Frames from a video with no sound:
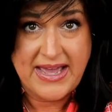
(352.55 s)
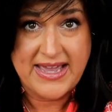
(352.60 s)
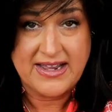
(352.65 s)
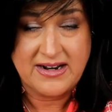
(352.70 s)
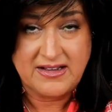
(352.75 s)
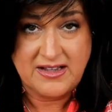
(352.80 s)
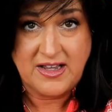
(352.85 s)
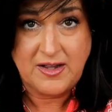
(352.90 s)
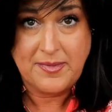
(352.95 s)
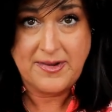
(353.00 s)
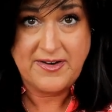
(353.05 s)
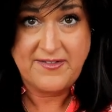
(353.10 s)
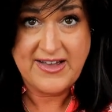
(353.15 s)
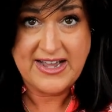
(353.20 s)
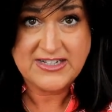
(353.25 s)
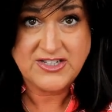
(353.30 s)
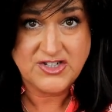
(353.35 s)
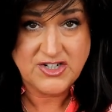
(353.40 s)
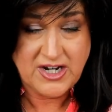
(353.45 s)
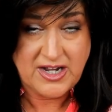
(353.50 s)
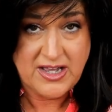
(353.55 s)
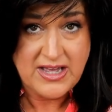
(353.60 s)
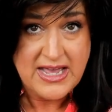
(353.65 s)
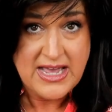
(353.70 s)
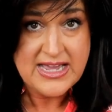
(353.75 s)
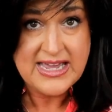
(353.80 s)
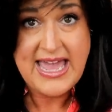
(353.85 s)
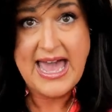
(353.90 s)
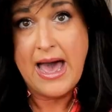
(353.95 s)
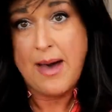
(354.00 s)
I get a little bit of extra
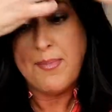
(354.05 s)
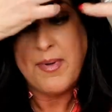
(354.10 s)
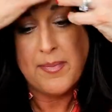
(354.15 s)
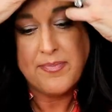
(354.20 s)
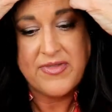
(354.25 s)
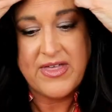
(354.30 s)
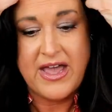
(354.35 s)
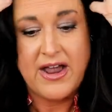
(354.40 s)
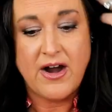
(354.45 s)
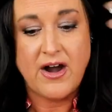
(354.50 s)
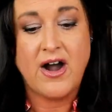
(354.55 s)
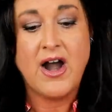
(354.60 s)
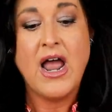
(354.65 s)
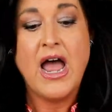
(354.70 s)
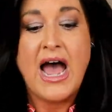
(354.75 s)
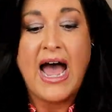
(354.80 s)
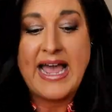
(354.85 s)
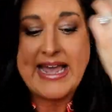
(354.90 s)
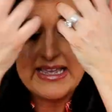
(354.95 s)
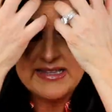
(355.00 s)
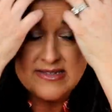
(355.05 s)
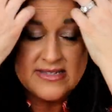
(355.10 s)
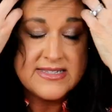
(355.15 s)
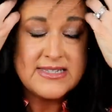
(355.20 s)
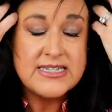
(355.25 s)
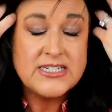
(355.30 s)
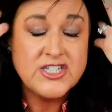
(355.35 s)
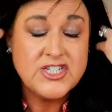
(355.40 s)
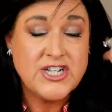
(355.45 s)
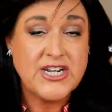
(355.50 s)
cap up there. I can
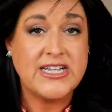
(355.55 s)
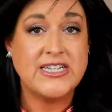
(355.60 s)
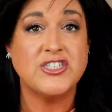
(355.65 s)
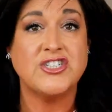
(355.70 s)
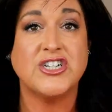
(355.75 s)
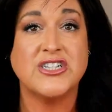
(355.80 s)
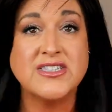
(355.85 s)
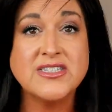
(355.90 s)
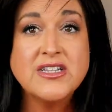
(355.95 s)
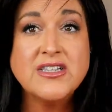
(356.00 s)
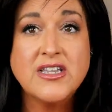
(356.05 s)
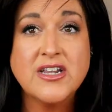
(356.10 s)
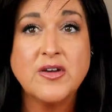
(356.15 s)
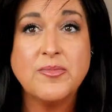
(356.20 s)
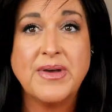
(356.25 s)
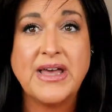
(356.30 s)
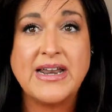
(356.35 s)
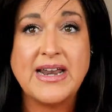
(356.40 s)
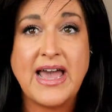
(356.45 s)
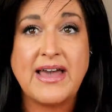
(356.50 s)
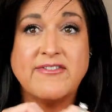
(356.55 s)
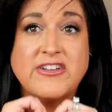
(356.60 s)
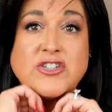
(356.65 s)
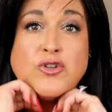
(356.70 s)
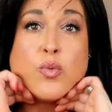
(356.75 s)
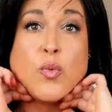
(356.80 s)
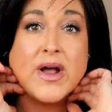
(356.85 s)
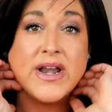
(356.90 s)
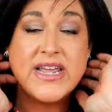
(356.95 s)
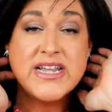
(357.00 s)
cinch it in just a little bit and I have a
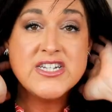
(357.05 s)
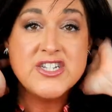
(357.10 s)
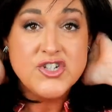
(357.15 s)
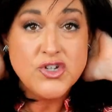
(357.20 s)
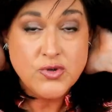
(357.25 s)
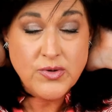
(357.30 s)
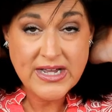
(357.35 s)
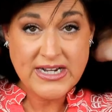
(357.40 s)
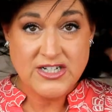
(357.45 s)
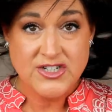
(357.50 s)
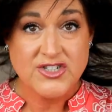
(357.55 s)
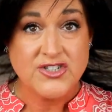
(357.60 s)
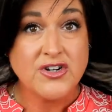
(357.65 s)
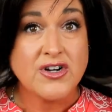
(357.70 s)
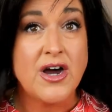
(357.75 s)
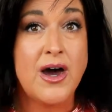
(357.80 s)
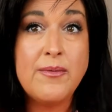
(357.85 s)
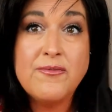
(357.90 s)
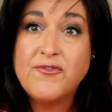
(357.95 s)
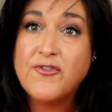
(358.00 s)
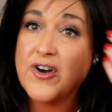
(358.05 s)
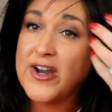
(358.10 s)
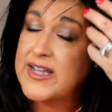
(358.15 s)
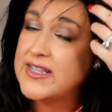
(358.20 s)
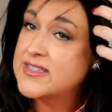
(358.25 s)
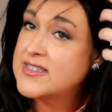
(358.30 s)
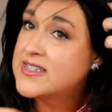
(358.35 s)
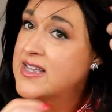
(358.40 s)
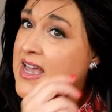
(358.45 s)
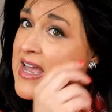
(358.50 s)
22 inch
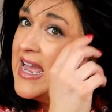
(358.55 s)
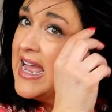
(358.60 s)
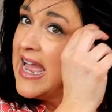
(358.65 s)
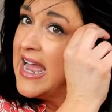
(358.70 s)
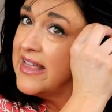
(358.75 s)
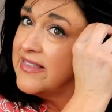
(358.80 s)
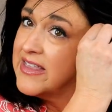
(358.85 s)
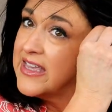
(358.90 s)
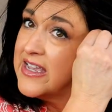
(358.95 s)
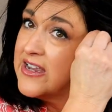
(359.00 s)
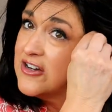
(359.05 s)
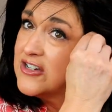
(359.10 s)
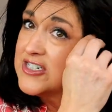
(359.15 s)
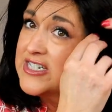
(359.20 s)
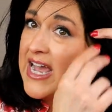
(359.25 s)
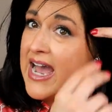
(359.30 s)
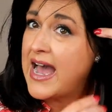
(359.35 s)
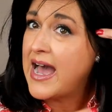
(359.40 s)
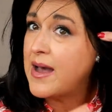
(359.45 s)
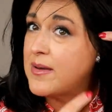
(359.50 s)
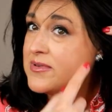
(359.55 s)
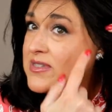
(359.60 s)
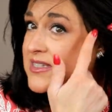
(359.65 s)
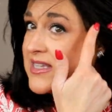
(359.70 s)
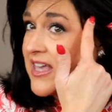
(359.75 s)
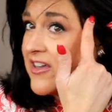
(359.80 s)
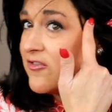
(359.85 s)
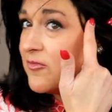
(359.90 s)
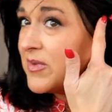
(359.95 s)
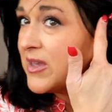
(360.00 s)
circumference and the ear tabs
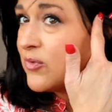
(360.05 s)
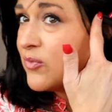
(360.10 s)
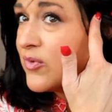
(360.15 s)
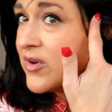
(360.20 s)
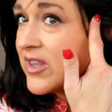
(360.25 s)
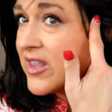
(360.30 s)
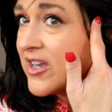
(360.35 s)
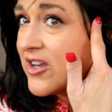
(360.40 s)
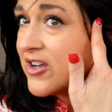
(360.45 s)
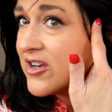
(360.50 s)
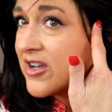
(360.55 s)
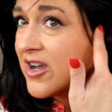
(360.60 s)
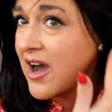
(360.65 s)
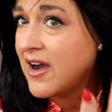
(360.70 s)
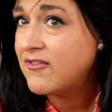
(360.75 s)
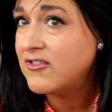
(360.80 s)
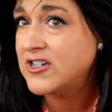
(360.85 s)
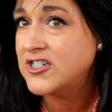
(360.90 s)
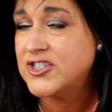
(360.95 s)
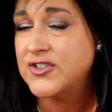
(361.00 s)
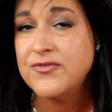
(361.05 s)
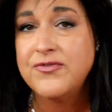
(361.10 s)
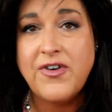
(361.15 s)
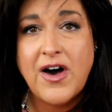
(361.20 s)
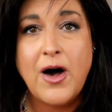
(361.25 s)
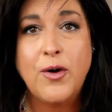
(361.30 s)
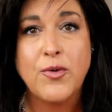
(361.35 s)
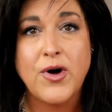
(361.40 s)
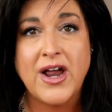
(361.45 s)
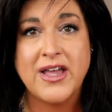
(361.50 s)
give me really good coverage and
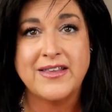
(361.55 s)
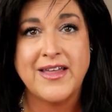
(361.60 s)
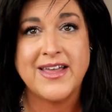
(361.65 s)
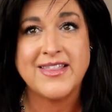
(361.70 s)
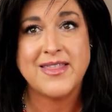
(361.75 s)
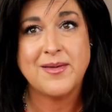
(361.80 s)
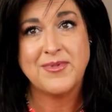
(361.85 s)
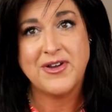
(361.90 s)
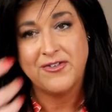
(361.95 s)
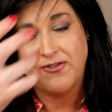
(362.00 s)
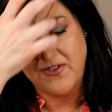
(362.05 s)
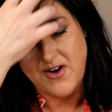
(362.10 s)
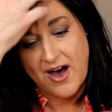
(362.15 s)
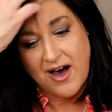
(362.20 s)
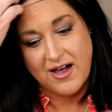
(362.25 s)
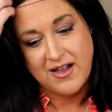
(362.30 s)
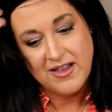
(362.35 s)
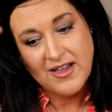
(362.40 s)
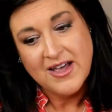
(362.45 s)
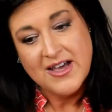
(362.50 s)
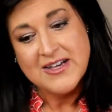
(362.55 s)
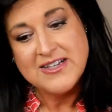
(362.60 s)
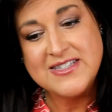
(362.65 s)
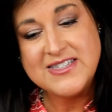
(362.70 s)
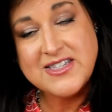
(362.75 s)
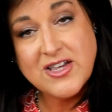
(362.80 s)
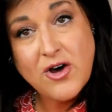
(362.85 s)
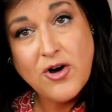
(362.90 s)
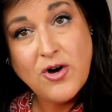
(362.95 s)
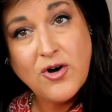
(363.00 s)
fall where I like them to fall.
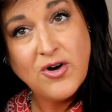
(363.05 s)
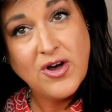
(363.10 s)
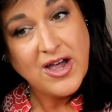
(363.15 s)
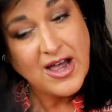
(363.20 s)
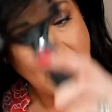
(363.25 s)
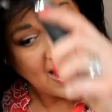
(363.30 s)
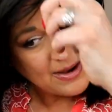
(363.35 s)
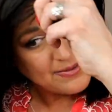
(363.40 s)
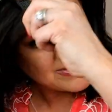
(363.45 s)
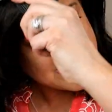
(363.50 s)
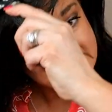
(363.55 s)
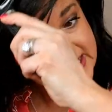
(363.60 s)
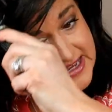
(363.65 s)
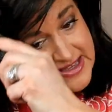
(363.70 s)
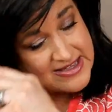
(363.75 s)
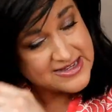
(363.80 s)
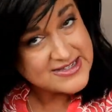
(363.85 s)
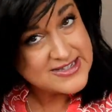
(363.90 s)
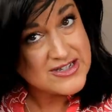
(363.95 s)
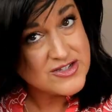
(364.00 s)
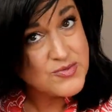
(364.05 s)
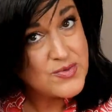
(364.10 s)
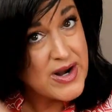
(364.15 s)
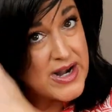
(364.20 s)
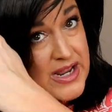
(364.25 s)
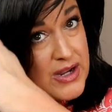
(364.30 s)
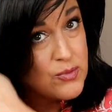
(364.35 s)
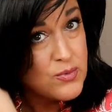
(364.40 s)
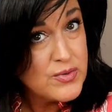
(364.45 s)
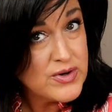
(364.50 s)
So I would say this is
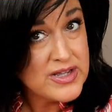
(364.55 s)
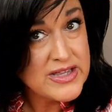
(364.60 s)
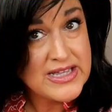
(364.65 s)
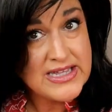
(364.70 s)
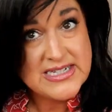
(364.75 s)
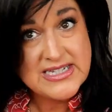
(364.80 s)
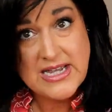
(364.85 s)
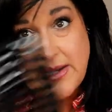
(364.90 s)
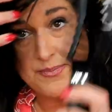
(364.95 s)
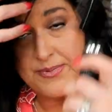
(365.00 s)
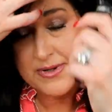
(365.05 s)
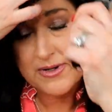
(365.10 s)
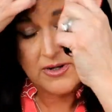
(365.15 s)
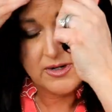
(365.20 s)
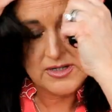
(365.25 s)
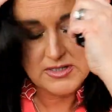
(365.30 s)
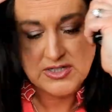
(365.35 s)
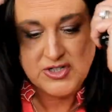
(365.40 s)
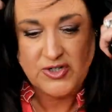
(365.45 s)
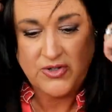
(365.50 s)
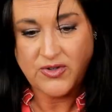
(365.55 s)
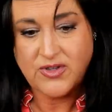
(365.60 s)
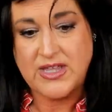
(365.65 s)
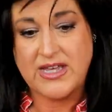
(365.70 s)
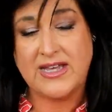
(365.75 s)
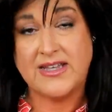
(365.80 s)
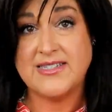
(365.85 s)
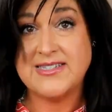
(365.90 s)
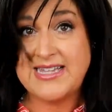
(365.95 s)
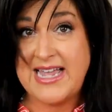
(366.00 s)
running really typical to
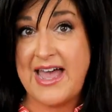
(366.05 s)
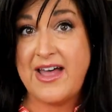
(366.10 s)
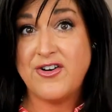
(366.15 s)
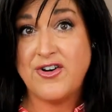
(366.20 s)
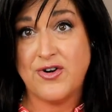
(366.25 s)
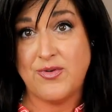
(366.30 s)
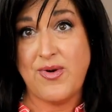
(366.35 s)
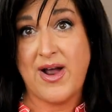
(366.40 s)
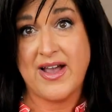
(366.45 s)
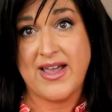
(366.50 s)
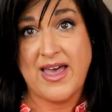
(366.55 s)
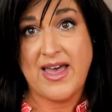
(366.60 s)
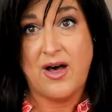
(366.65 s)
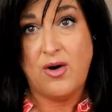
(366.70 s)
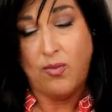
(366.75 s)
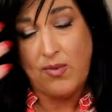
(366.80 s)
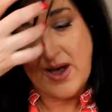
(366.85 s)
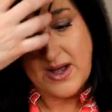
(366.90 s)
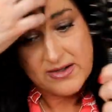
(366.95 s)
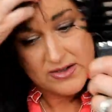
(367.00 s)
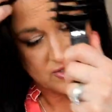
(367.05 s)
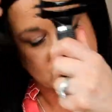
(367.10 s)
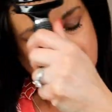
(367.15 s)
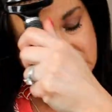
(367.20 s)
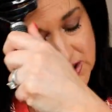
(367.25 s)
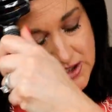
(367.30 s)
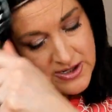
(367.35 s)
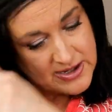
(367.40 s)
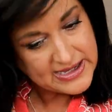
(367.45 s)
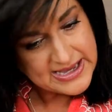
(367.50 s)
the standard Raquel
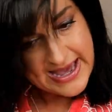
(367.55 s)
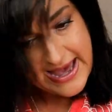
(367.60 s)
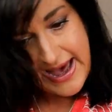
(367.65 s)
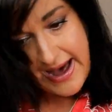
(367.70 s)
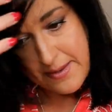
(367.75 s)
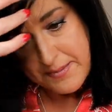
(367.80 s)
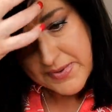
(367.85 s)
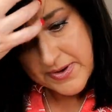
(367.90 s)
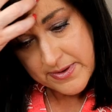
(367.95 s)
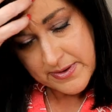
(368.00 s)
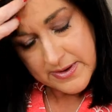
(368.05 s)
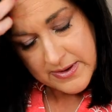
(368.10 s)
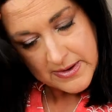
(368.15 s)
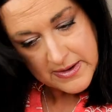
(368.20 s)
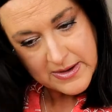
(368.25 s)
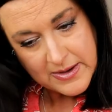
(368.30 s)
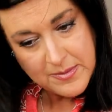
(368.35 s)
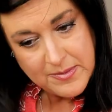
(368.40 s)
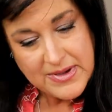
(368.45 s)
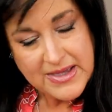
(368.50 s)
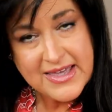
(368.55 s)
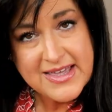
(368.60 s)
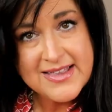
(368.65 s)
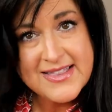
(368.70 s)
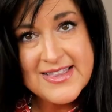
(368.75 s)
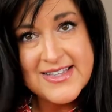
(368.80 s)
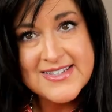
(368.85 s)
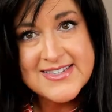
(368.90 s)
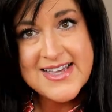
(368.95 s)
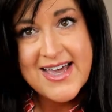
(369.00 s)
Welch cap. Let's
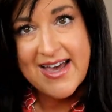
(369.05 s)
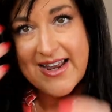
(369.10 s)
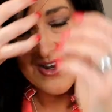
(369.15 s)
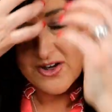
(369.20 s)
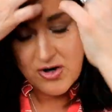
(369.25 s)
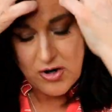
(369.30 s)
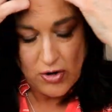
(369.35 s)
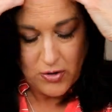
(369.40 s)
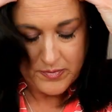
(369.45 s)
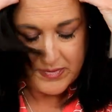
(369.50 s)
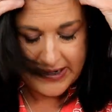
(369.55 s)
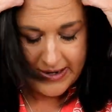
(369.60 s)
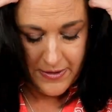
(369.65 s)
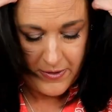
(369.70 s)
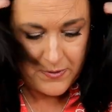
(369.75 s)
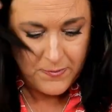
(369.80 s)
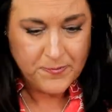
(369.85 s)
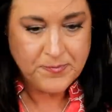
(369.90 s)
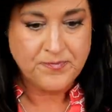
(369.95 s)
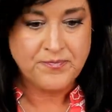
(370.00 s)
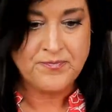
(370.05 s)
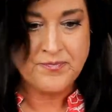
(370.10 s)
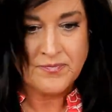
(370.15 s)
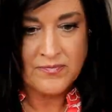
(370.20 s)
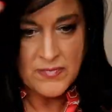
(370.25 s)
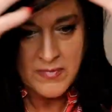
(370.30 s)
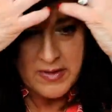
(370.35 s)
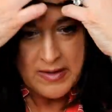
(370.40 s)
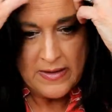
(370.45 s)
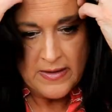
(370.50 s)
get this kind of combed out.
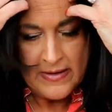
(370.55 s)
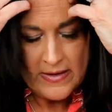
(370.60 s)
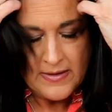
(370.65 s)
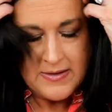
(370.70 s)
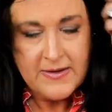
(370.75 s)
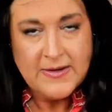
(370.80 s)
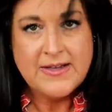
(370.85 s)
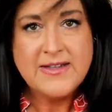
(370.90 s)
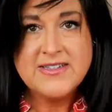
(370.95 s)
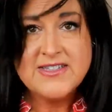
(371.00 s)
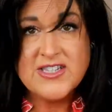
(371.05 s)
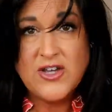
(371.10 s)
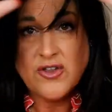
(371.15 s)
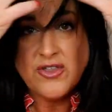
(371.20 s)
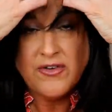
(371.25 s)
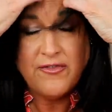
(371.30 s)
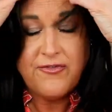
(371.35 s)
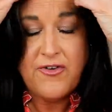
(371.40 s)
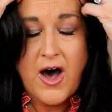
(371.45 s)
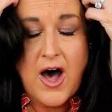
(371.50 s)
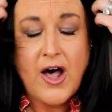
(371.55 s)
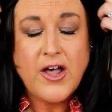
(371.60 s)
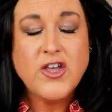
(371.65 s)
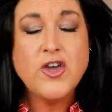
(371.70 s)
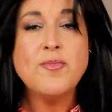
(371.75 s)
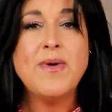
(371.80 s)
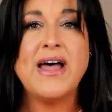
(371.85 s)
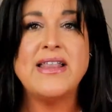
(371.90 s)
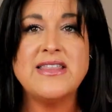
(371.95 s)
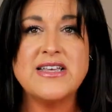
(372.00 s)
So the
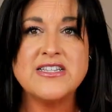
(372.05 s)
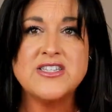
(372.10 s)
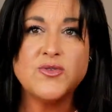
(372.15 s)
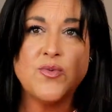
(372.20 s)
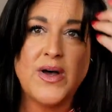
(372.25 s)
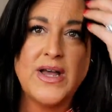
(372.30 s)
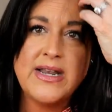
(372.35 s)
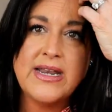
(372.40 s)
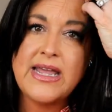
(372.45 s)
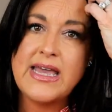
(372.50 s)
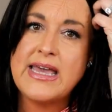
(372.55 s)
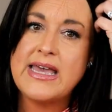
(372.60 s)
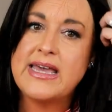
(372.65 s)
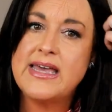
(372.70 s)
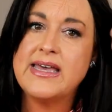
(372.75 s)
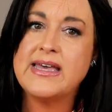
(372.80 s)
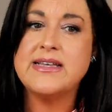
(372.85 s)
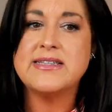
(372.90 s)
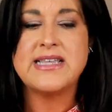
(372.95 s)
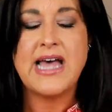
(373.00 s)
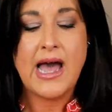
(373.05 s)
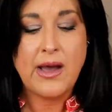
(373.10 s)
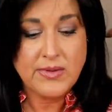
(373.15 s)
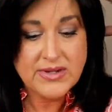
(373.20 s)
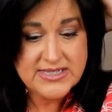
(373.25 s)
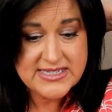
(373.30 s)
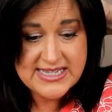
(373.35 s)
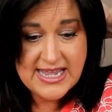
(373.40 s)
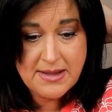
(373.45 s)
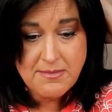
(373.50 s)
volume on this one is, I
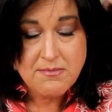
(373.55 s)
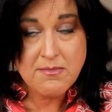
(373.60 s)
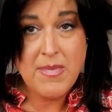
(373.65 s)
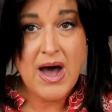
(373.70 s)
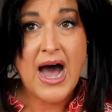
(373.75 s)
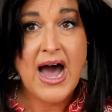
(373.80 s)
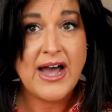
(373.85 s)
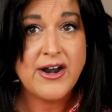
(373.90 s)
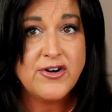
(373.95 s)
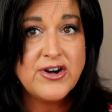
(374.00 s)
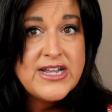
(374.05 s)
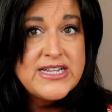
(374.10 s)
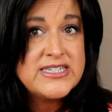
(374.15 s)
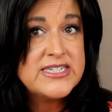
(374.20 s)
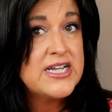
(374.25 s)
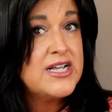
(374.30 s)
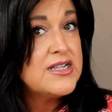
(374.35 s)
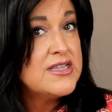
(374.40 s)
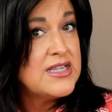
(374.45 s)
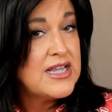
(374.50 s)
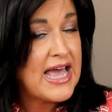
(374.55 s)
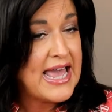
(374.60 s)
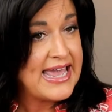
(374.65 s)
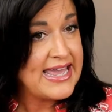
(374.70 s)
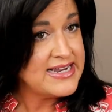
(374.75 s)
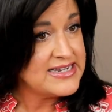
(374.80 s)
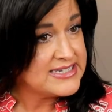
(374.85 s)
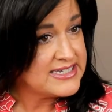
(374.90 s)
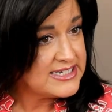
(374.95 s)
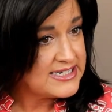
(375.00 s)
would say moderate to
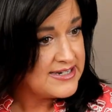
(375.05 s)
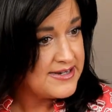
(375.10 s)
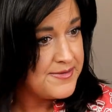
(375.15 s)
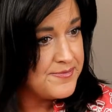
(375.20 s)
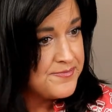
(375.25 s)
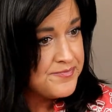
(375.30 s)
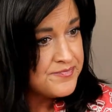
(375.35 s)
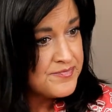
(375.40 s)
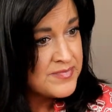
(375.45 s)
light.